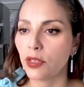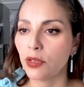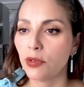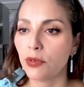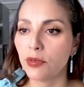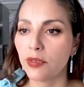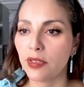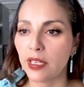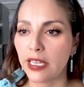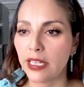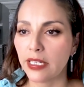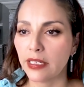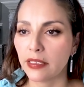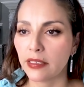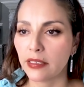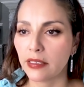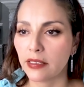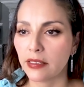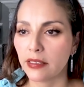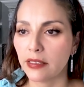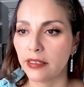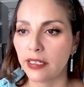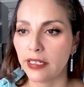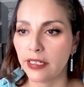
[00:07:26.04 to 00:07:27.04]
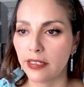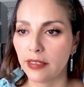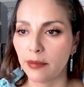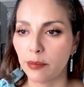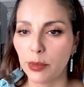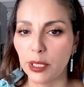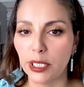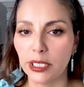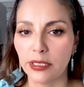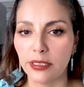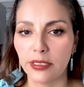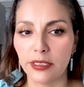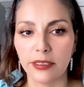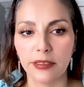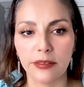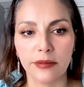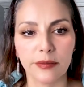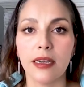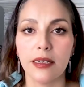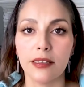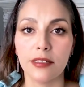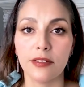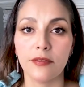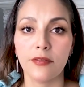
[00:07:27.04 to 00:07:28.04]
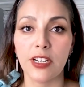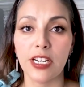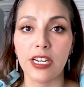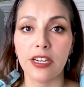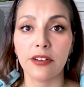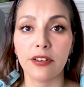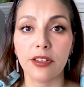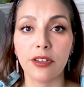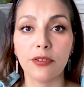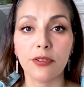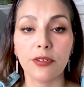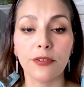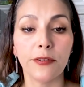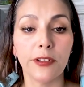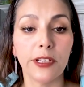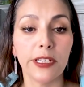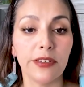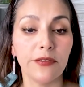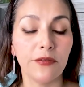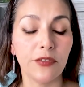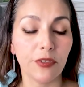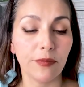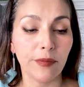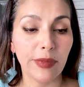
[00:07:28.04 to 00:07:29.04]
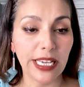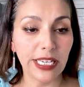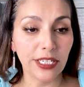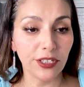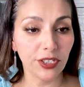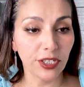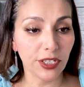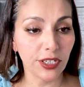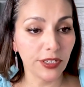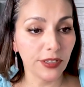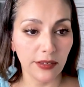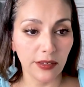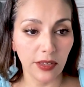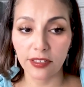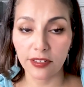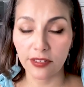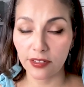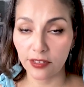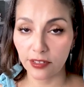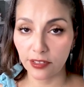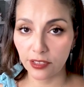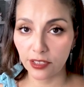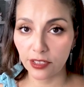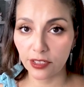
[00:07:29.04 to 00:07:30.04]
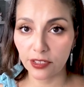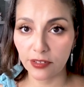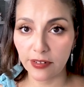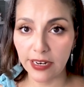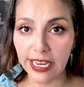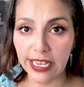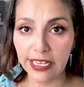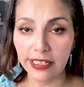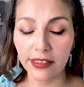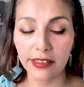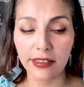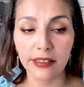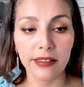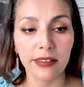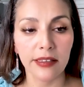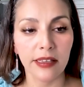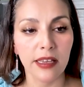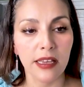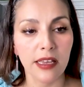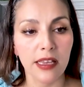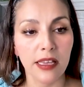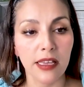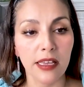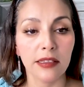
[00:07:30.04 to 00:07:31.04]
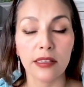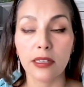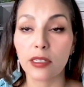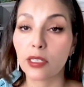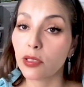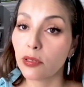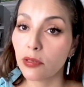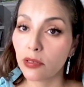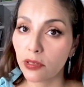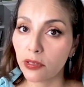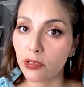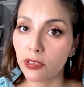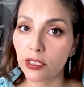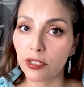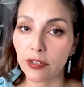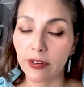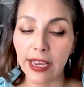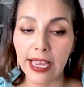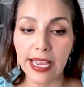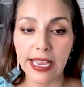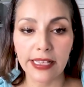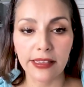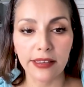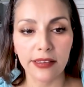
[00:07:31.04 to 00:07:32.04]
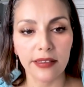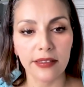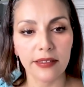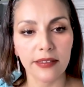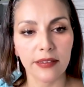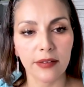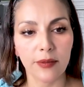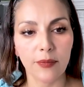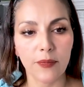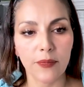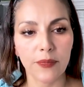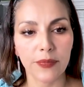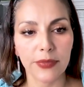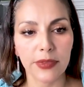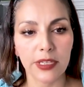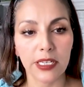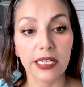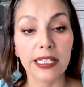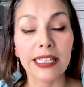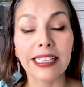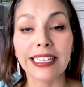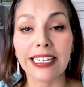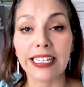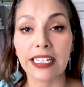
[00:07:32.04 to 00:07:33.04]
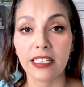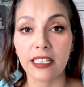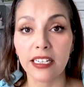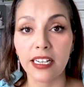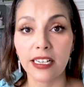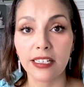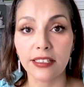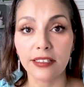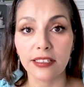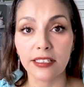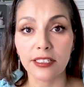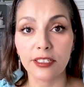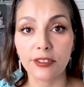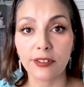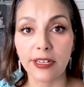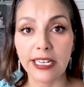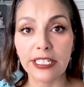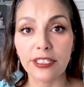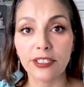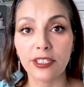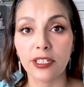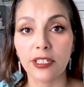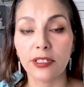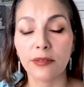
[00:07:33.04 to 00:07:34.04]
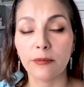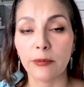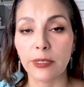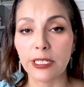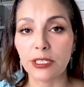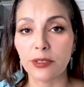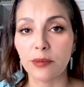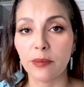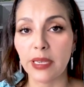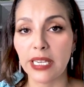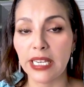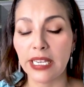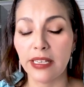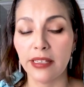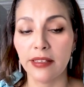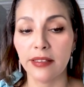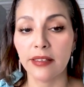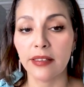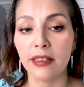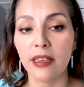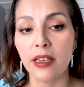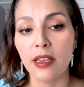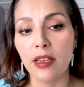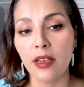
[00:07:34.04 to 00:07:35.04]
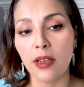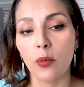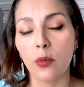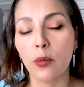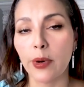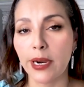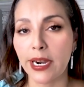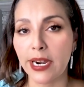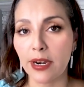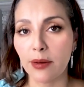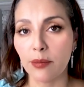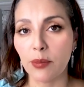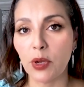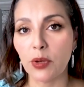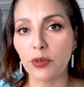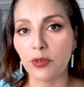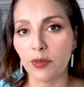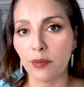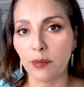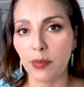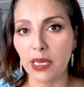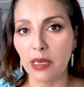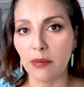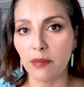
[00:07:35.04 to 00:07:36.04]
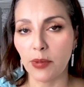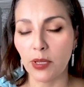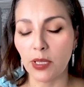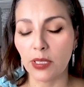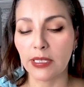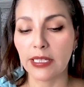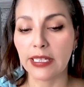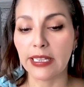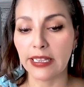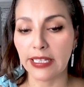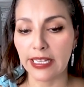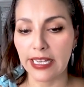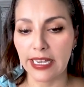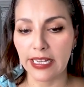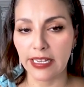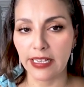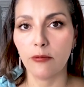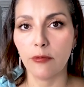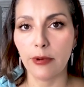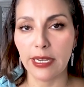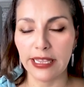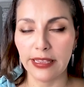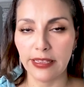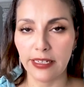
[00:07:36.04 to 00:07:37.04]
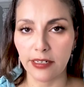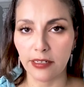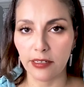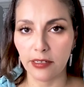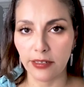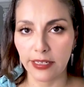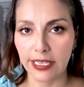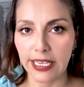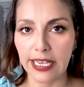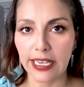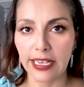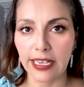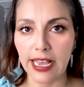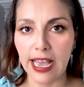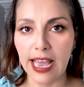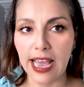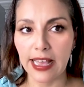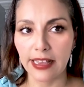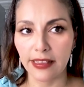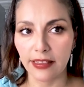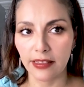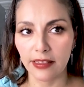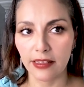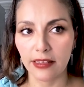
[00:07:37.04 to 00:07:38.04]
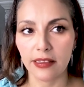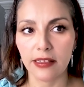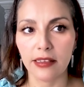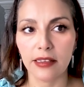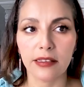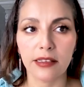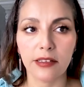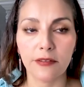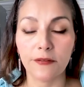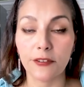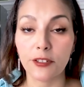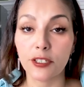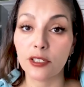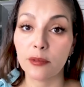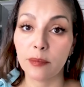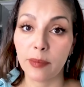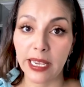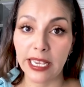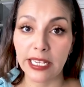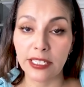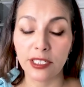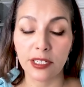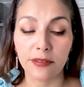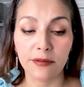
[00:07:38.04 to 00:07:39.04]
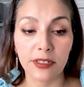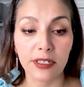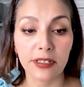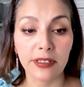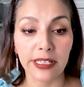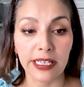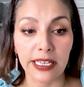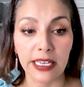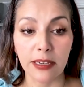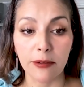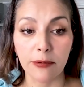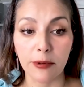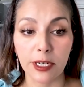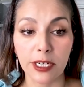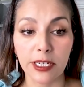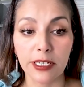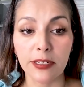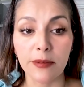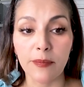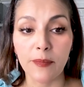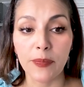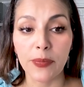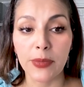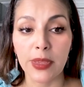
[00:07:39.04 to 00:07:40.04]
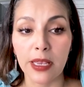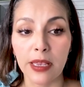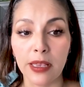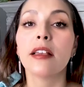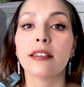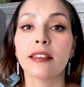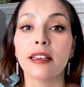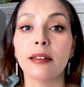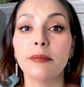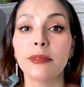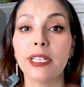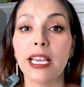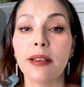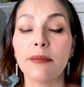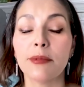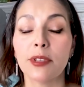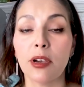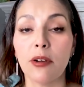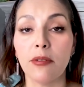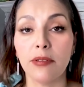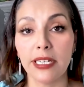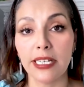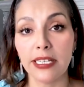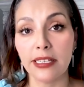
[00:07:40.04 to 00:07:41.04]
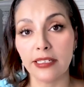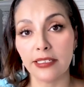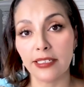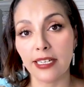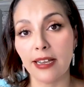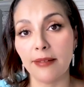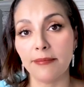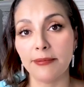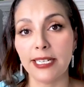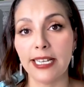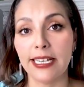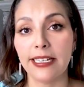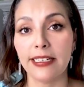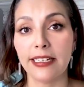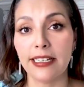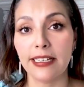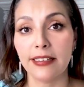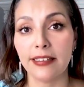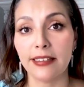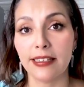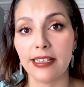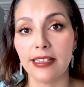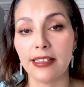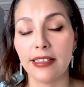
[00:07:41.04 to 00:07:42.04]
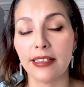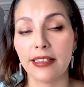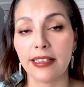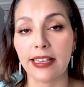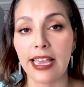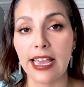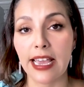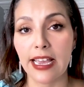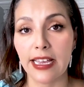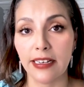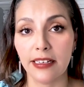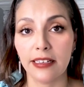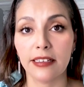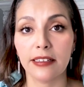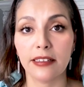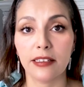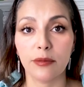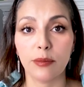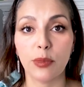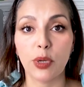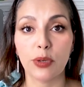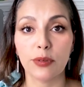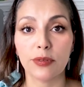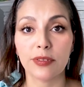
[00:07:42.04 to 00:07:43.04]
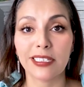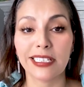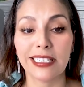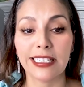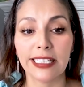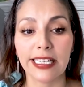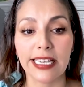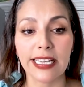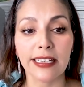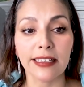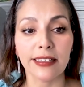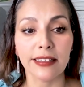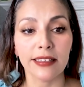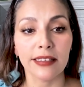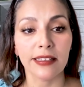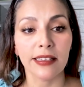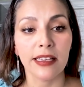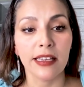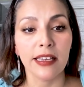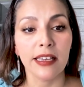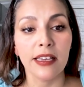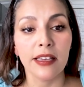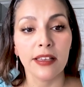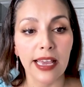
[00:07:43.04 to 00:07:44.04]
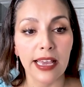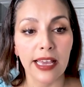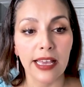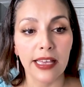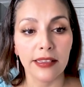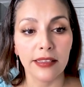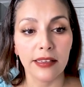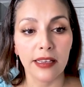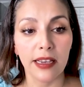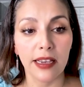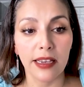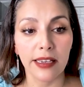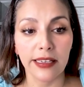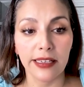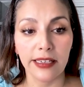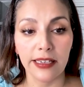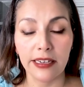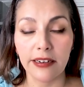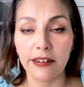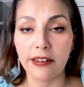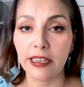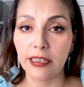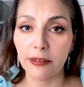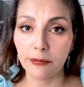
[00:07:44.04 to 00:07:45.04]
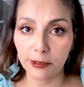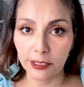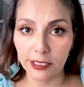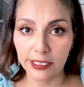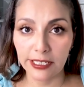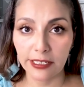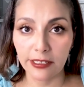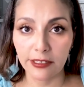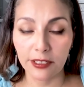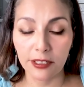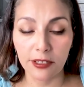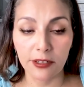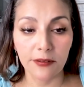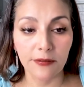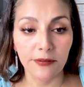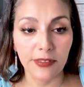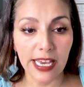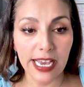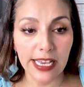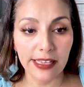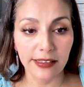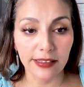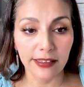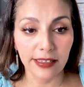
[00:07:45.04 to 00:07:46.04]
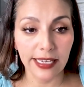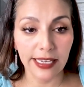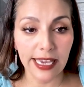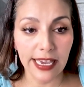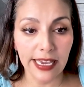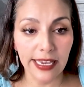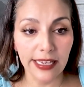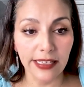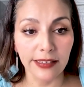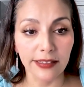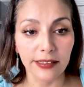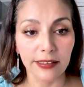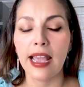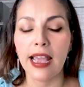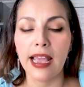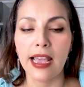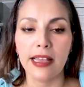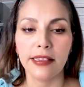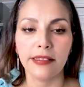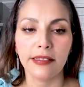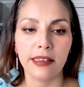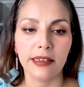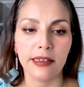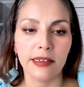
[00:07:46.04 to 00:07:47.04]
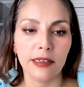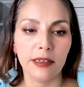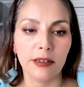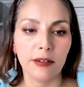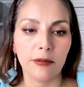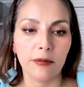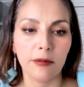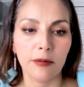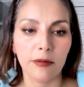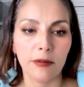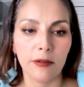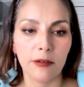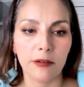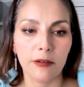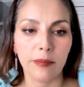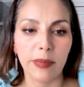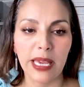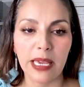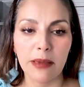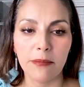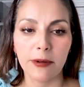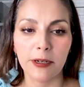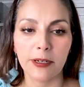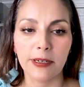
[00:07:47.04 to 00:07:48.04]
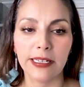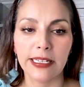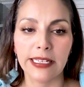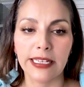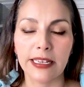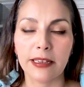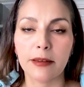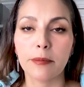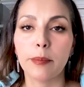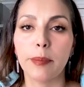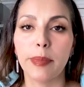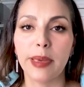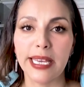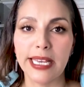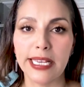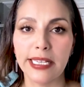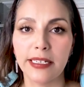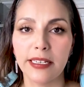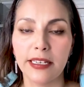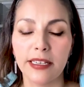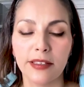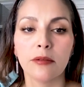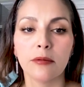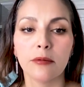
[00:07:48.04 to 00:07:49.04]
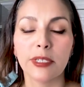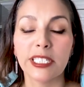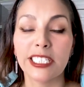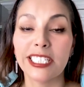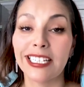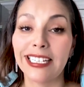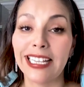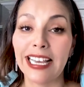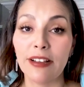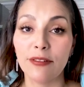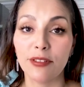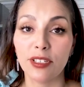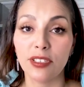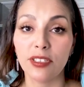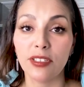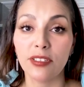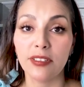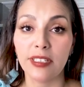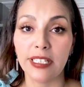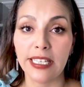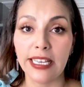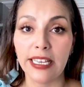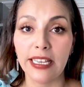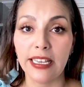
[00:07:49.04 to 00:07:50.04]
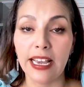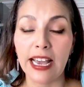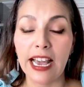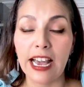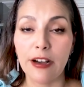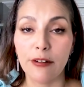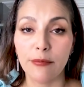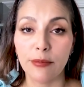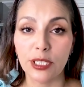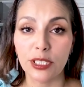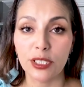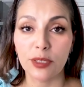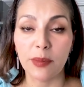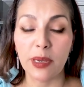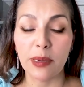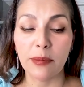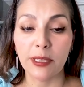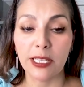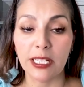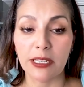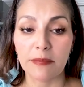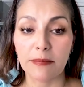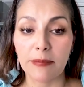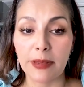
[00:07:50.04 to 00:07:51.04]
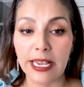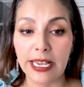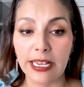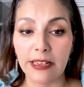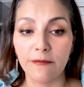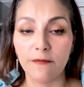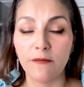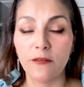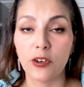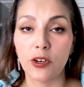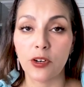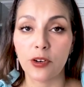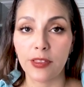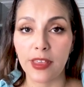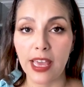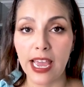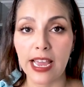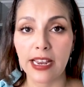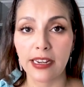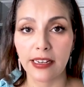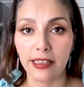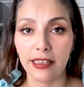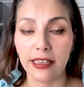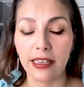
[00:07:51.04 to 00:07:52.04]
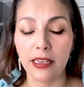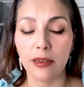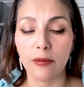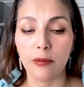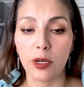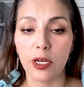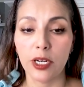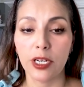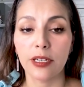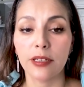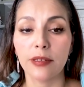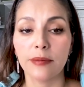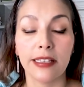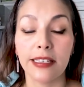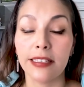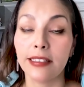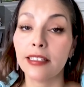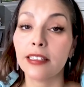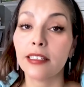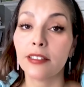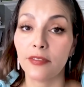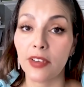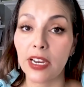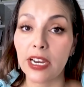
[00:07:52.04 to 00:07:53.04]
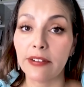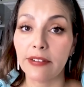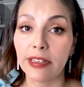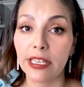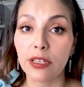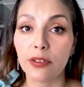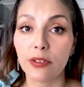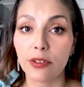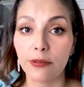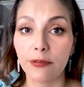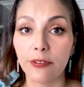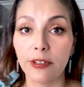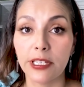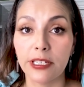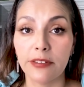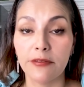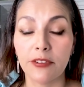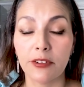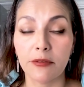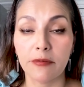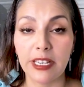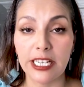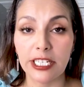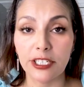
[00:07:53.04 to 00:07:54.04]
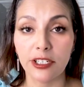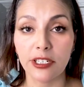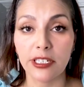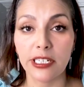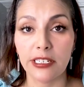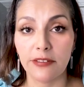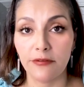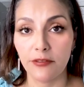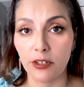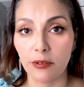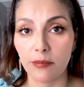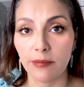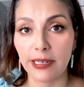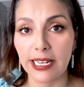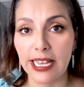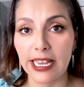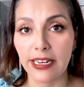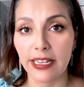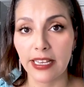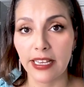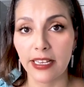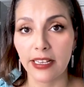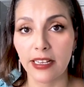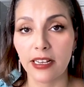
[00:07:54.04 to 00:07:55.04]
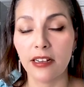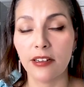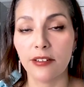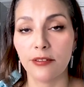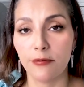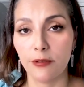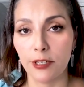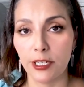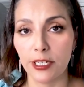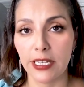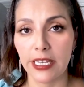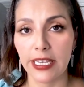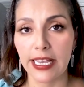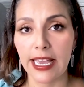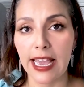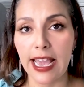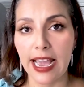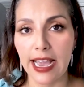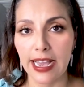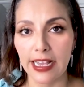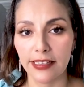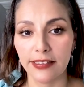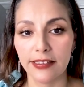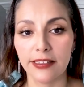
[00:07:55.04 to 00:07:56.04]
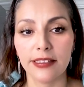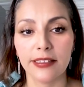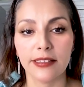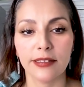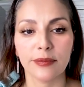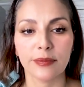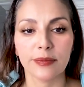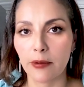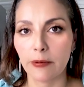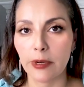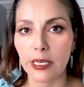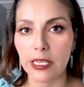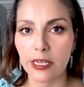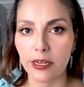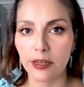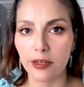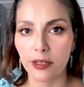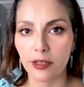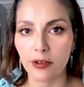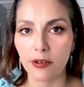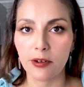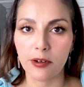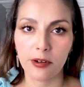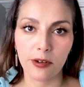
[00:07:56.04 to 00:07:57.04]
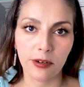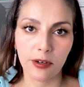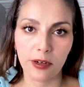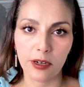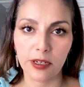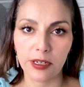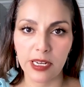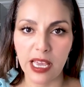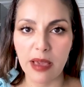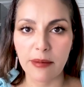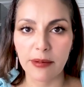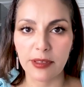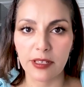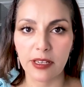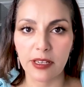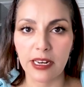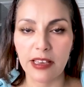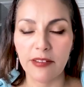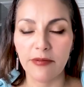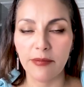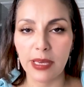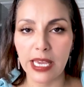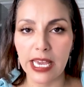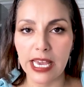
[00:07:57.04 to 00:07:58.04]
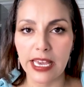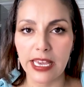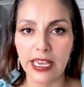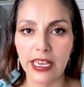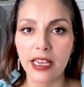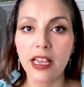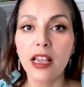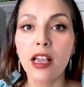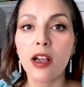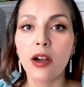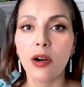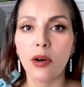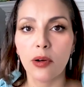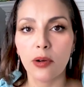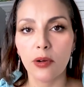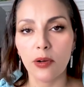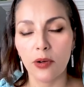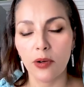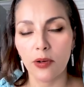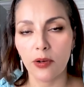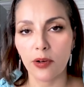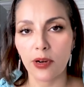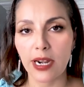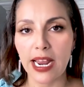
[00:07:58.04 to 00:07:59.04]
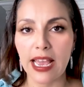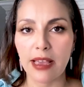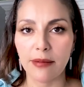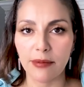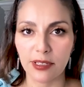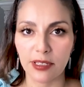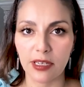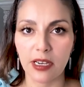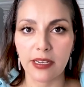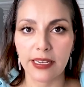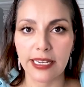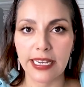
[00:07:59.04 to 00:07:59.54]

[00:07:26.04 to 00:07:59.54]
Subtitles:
using this button. Other very useful information, the search trends, the Google trends, the click concentration, which means where most people click when they're looking at the first page of this keyword. Sometimes only the top 10 listings get the most clicks, and here it will tell you if that's the case. And the pay-per-click bid, which allows you to see how much people are paying for that keyword. This is very useful information if you're planning on running ads, whether you're on Amazon FBA or Amazon